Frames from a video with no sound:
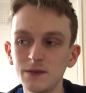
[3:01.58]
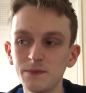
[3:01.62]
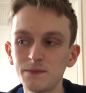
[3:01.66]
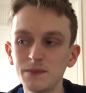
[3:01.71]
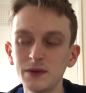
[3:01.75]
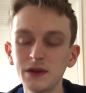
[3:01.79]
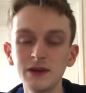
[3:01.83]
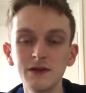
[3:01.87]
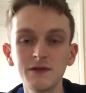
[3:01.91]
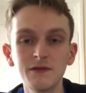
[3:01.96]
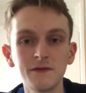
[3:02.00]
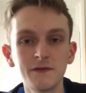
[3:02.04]

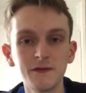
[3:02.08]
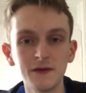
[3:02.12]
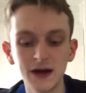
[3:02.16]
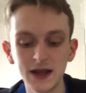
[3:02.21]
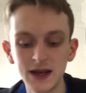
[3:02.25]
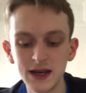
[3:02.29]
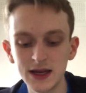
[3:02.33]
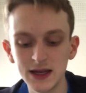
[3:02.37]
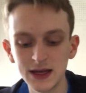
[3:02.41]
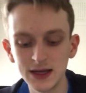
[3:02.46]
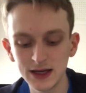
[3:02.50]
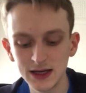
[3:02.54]
being
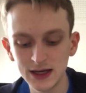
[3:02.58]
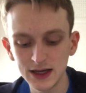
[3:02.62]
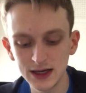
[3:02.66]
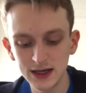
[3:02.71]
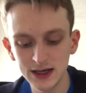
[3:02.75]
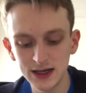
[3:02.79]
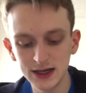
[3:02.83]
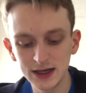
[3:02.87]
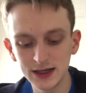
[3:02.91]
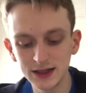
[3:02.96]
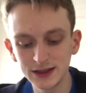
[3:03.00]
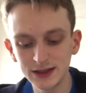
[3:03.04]
thin
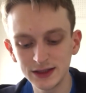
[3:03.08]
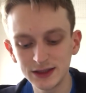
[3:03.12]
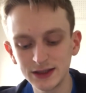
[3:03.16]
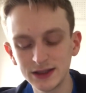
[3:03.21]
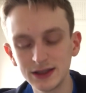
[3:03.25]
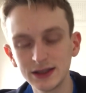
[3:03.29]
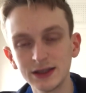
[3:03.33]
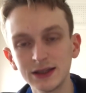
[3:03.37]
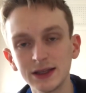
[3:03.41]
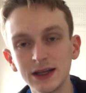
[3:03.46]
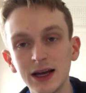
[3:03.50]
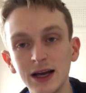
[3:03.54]

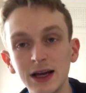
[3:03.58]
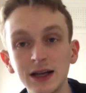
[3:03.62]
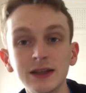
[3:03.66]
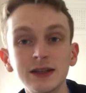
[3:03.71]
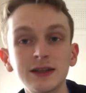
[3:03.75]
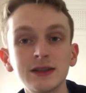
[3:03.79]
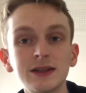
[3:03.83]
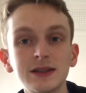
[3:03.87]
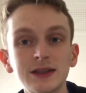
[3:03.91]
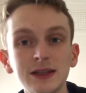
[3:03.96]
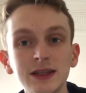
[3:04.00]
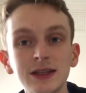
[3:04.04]
is
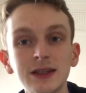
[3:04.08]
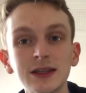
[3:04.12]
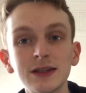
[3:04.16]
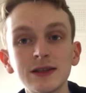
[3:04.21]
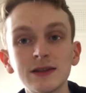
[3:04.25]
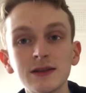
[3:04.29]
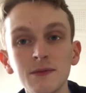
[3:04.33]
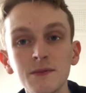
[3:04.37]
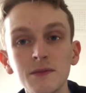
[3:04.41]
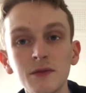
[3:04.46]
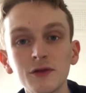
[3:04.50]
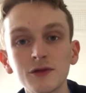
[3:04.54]
seen
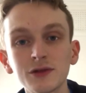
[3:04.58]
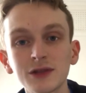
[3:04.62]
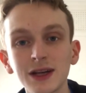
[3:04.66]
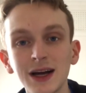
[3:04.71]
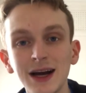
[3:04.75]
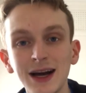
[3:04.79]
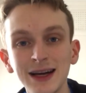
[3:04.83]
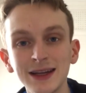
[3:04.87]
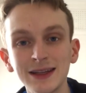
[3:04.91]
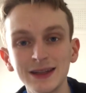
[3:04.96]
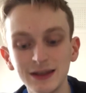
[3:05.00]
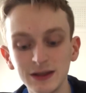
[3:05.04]
as the most
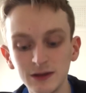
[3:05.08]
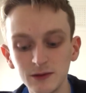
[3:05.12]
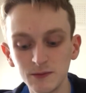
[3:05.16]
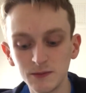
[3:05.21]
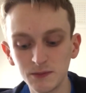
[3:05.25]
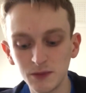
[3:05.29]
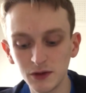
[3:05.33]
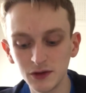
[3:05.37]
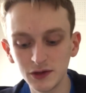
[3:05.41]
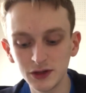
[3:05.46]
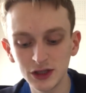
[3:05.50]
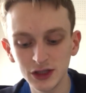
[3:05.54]
ideal
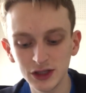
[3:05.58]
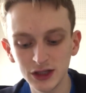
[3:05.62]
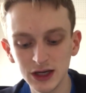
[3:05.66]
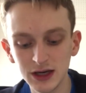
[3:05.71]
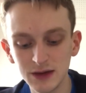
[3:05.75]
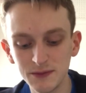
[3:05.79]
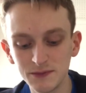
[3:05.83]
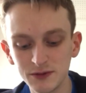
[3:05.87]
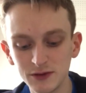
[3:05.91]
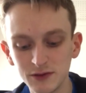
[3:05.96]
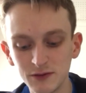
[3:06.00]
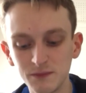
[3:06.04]
body
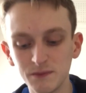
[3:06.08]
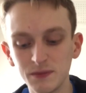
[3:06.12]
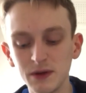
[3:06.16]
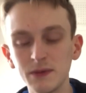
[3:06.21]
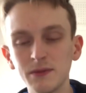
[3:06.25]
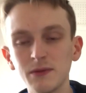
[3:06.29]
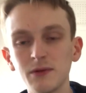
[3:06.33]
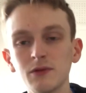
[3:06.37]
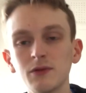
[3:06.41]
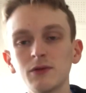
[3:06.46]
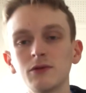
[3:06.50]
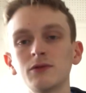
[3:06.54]
shape, so
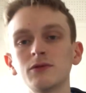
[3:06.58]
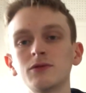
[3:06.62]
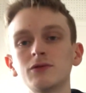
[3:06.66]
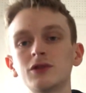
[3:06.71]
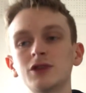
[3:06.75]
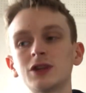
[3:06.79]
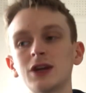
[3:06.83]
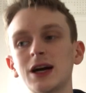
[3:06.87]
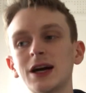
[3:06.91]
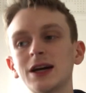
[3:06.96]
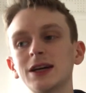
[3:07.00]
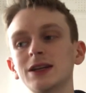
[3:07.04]
people
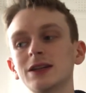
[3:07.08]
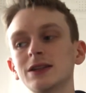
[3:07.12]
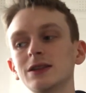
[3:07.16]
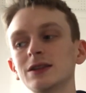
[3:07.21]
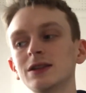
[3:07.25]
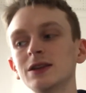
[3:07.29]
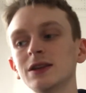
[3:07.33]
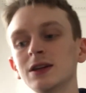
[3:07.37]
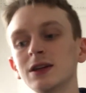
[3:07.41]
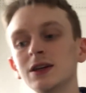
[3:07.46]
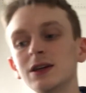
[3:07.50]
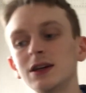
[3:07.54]
try
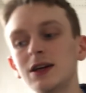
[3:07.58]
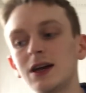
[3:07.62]
and